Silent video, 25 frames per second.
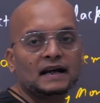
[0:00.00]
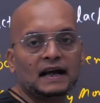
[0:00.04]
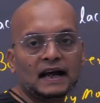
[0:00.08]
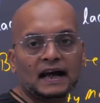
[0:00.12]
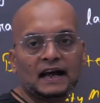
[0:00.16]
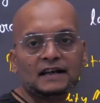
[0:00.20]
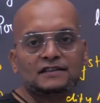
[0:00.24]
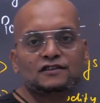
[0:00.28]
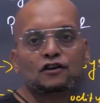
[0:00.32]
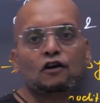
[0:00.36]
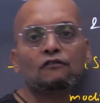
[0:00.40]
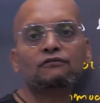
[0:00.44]

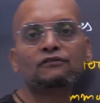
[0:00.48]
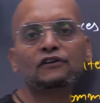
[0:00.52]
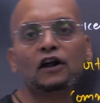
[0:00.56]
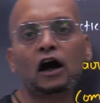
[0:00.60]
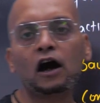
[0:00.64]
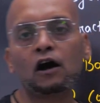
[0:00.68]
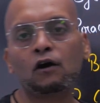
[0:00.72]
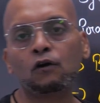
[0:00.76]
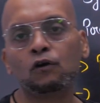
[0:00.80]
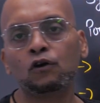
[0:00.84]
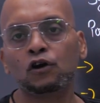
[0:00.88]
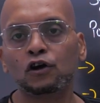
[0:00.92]
as of
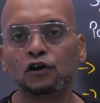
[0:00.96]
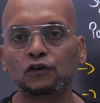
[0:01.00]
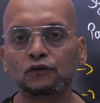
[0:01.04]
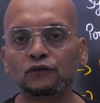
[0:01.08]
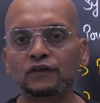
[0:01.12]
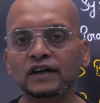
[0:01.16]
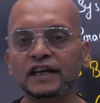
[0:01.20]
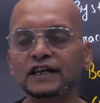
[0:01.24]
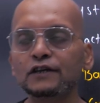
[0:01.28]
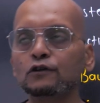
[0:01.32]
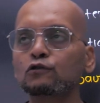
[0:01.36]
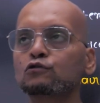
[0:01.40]
now,
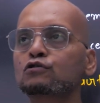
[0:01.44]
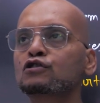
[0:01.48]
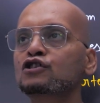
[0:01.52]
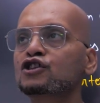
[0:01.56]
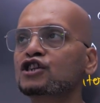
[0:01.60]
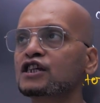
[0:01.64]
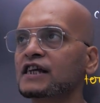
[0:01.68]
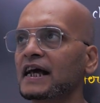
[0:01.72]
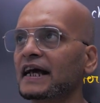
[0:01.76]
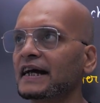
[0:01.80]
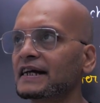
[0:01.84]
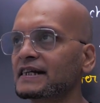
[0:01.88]
we
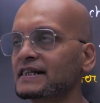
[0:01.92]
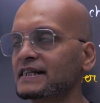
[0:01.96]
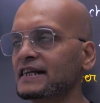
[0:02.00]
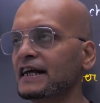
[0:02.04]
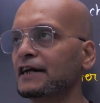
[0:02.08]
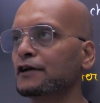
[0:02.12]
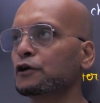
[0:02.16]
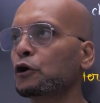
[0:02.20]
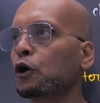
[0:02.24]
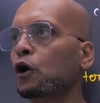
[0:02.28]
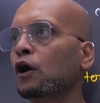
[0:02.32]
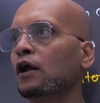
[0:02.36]
use checks
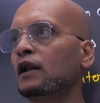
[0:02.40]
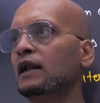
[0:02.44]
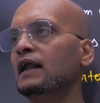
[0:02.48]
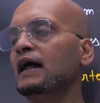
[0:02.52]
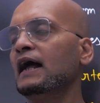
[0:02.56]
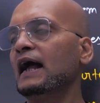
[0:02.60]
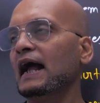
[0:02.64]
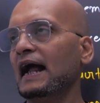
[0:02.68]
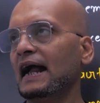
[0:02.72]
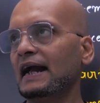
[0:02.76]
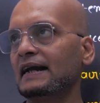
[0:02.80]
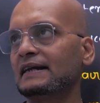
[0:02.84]
and
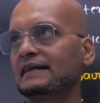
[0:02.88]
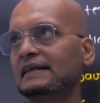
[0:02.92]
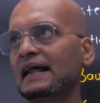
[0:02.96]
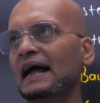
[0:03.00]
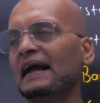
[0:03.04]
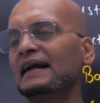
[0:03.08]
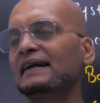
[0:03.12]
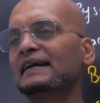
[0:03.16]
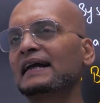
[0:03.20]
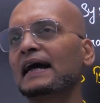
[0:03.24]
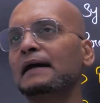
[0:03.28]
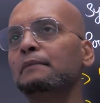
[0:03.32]
all. At
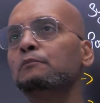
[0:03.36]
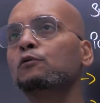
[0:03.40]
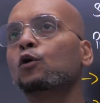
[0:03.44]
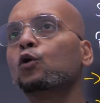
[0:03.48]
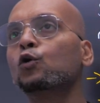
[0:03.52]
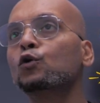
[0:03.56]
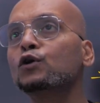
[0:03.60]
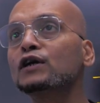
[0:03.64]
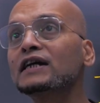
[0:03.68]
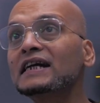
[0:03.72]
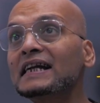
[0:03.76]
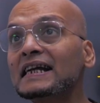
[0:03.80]
that time,
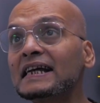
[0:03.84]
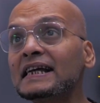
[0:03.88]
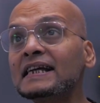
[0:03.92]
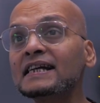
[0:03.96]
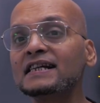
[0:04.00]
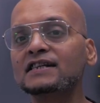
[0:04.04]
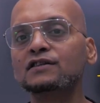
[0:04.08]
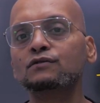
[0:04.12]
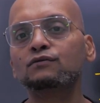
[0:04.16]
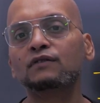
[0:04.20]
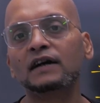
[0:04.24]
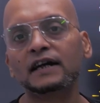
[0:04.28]

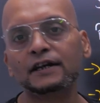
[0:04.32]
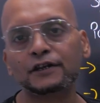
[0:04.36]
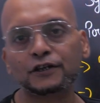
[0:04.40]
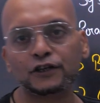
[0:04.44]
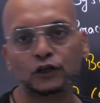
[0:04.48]
hundis were